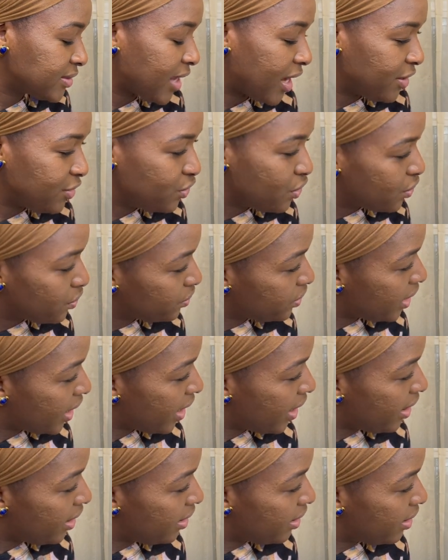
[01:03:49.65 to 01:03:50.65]
I know
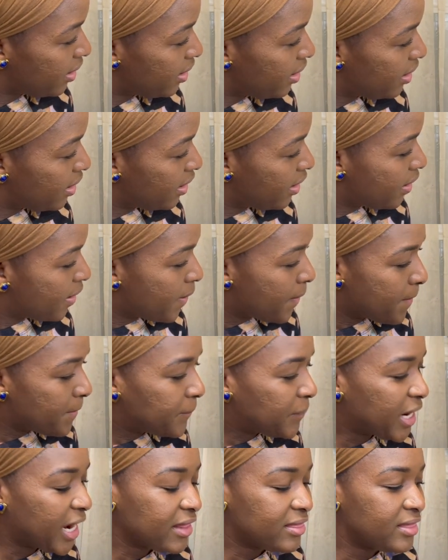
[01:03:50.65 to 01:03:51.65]
that.
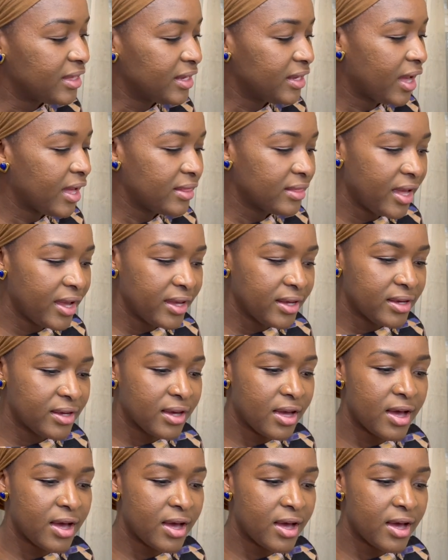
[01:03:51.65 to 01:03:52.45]
But I think I like